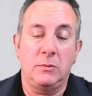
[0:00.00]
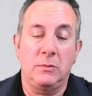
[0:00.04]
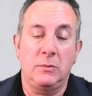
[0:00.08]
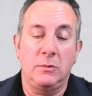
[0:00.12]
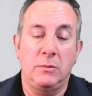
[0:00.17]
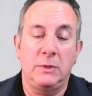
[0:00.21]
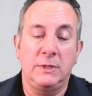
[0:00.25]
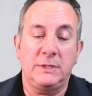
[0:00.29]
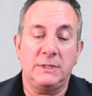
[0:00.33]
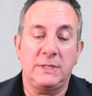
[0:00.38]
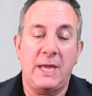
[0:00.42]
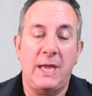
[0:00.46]

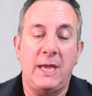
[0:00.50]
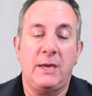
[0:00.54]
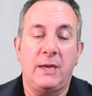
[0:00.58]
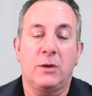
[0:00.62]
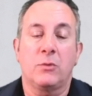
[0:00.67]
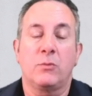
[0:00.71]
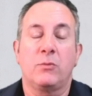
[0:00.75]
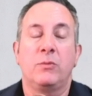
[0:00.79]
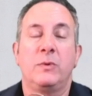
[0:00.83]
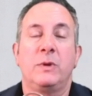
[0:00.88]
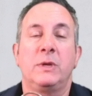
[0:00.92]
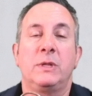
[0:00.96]
This hanger
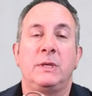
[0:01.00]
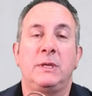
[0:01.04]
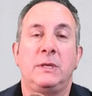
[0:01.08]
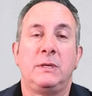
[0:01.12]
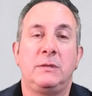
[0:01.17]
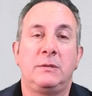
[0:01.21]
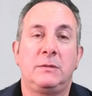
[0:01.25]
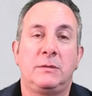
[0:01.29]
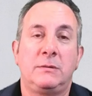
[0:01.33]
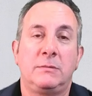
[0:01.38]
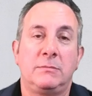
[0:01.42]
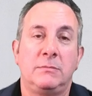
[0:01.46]
really
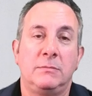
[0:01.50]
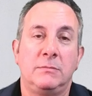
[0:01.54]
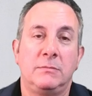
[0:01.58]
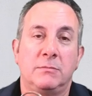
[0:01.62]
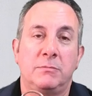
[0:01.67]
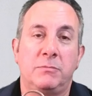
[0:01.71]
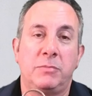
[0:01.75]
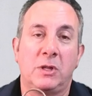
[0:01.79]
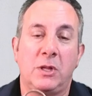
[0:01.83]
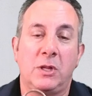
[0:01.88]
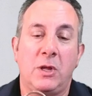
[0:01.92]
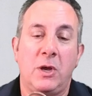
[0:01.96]

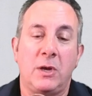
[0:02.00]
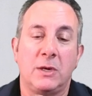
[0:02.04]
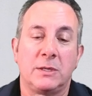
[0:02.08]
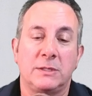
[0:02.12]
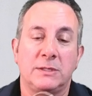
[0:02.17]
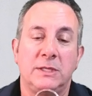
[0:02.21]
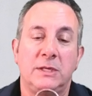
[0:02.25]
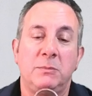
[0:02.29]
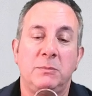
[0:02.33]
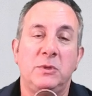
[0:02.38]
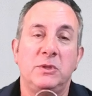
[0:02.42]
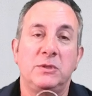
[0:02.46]
belongs in
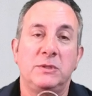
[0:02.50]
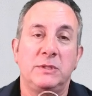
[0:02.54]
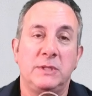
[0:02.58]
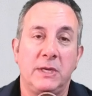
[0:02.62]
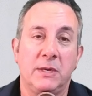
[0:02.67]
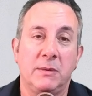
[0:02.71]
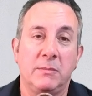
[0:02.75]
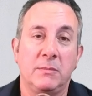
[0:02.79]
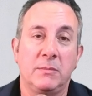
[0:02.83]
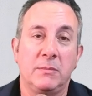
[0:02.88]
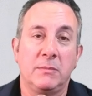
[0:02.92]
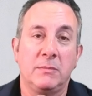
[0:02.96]
a
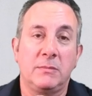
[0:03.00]
museum,